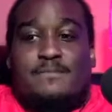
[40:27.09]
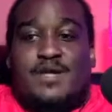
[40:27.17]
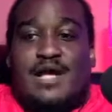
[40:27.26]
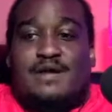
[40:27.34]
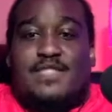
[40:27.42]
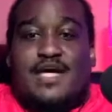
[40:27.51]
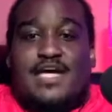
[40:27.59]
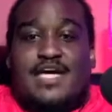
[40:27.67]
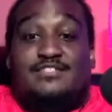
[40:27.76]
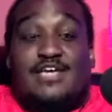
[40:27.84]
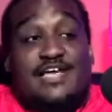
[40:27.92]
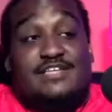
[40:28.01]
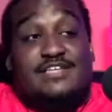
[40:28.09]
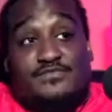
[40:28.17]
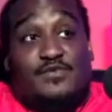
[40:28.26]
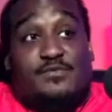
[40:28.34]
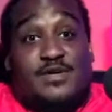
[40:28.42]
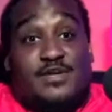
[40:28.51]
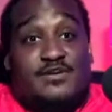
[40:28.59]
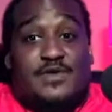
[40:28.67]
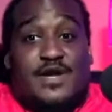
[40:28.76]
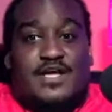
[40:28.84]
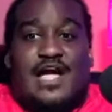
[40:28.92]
I'm not as a filmmaker, right?